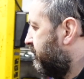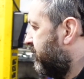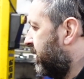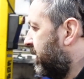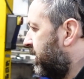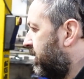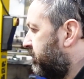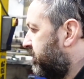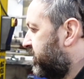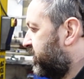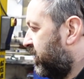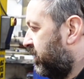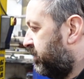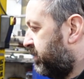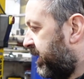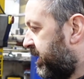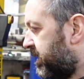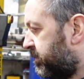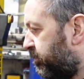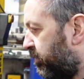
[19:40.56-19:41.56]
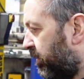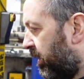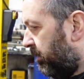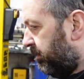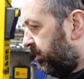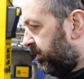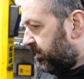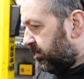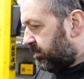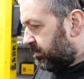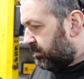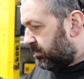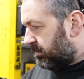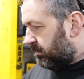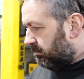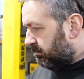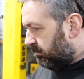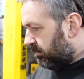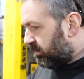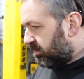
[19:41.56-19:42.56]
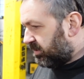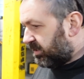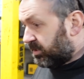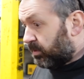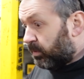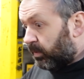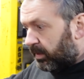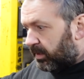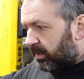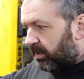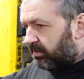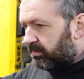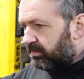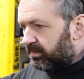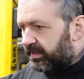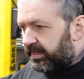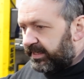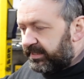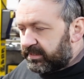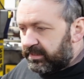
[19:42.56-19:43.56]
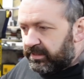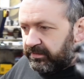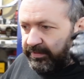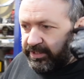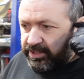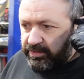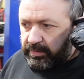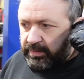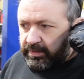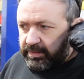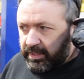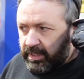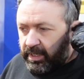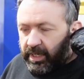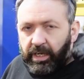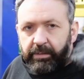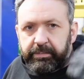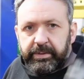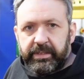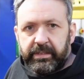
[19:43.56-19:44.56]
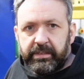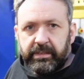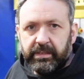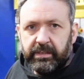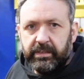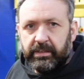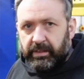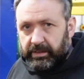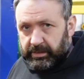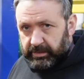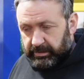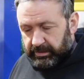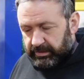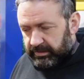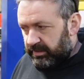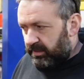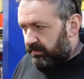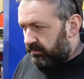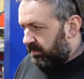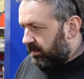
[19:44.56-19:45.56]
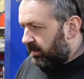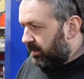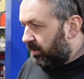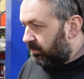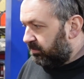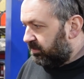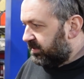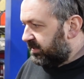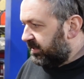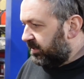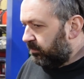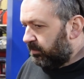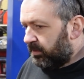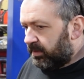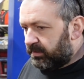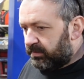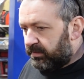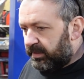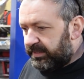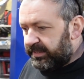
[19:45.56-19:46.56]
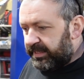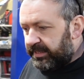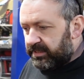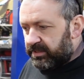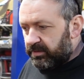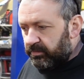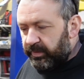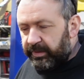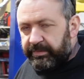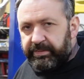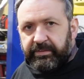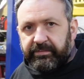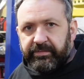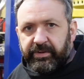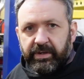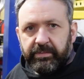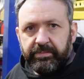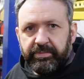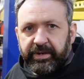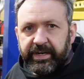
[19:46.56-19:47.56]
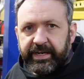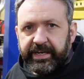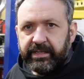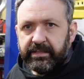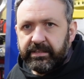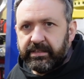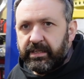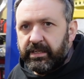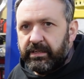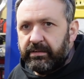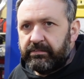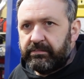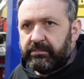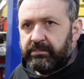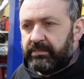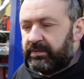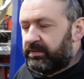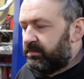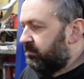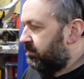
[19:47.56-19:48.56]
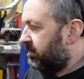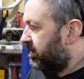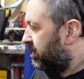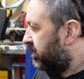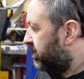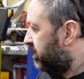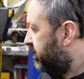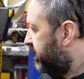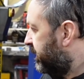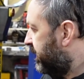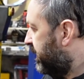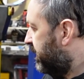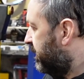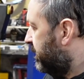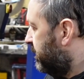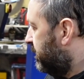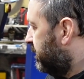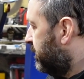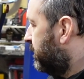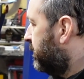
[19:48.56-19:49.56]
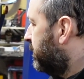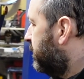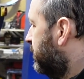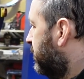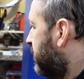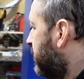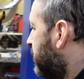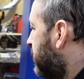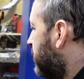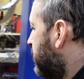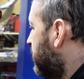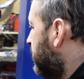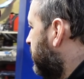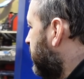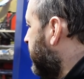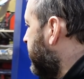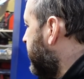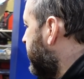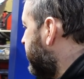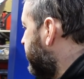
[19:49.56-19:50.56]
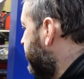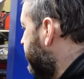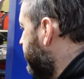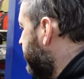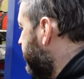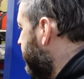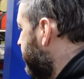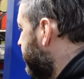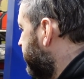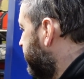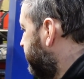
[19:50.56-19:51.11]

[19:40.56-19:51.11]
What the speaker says: 2-piece pop, because it's quite long on this, and the original one's carbon. So a long steel one, they tend to whip and vibrate, so we're not doing that. And